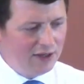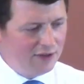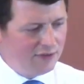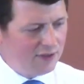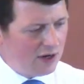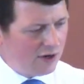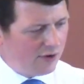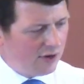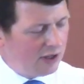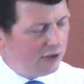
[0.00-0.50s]

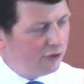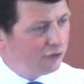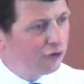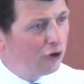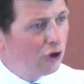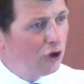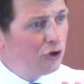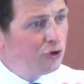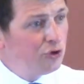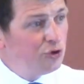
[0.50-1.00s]
There
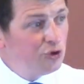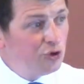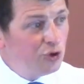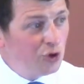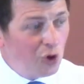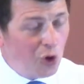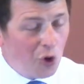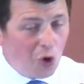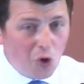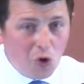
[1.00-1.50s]
is
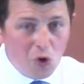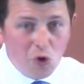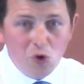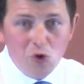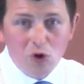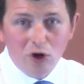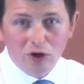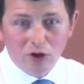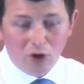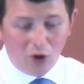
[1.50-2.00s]

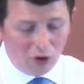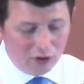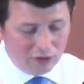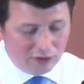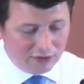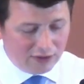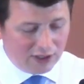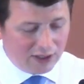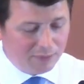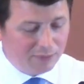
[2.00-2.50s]
no
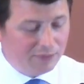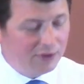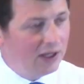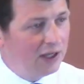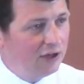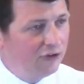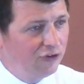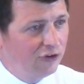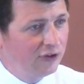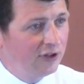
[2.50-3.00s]

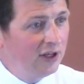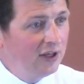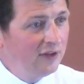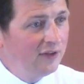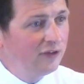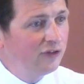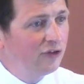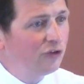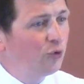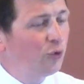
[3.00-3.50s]
condemnation.
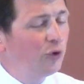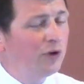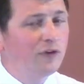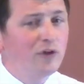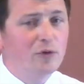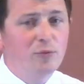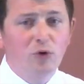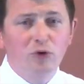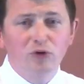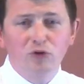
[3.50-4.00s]
This is one of
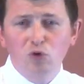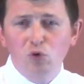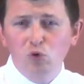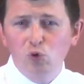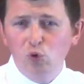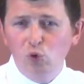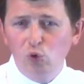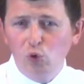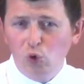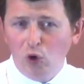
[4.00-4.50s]
the most
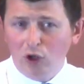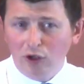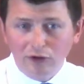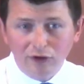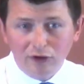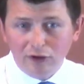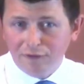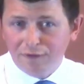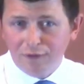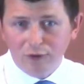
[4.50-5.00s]

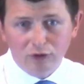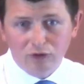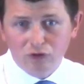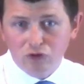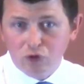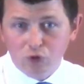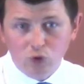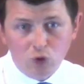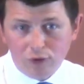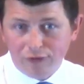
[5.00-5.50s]
wonderful
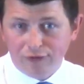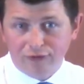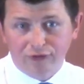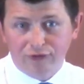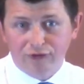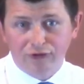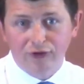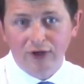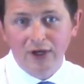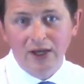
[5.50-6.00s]

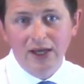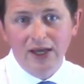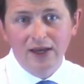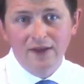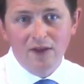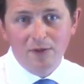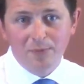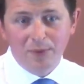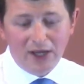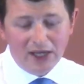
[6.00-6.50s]
truths
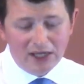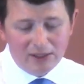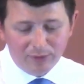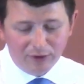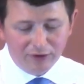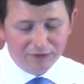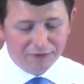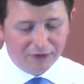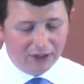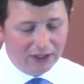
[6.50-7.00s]
in the
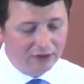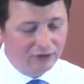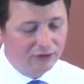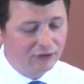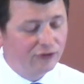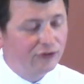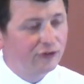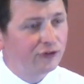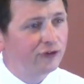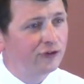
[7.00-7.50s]
Bible,
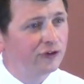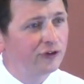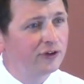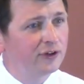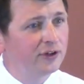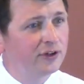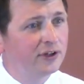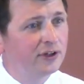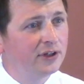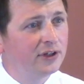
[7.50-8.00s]
friends.
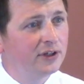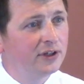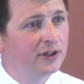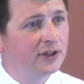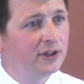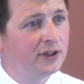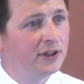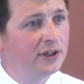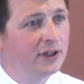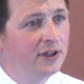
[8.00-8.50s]

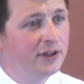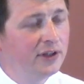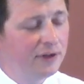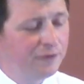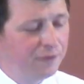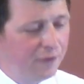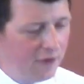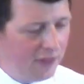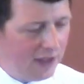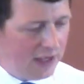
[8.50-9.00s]

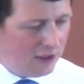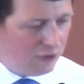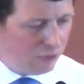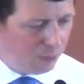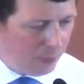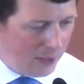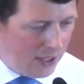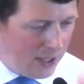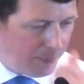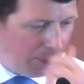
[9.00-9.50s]
That for these
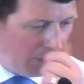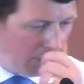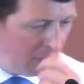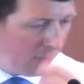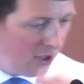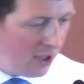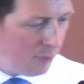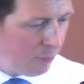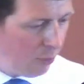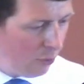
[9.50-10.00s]

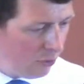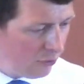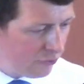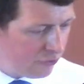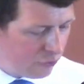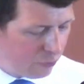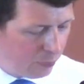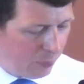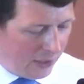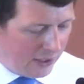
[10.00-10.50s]
people
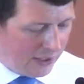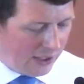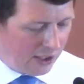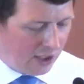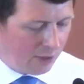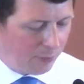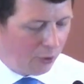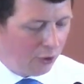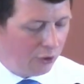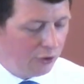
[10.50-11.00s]
Paul's speaking
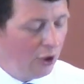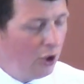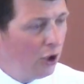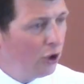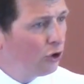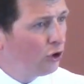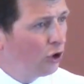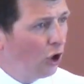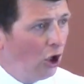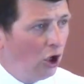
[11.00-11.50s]

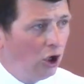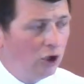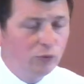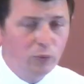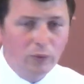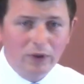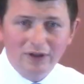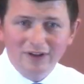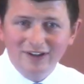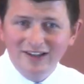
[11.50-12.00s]
about, God
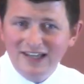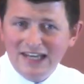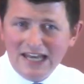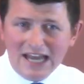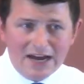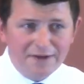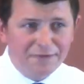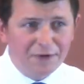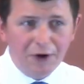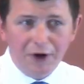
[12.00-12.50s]
will
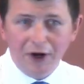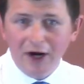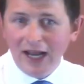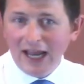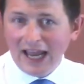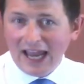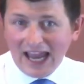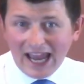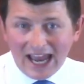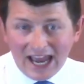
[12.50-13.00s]
never,
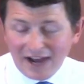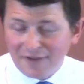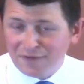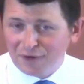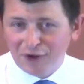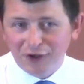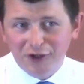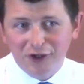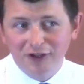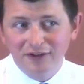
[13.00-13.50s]

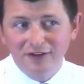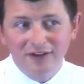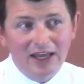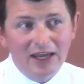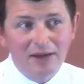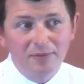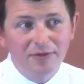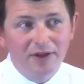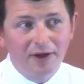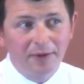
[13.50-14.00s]
ever
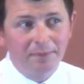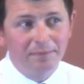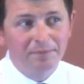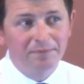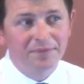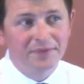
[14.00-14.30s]
condemn them.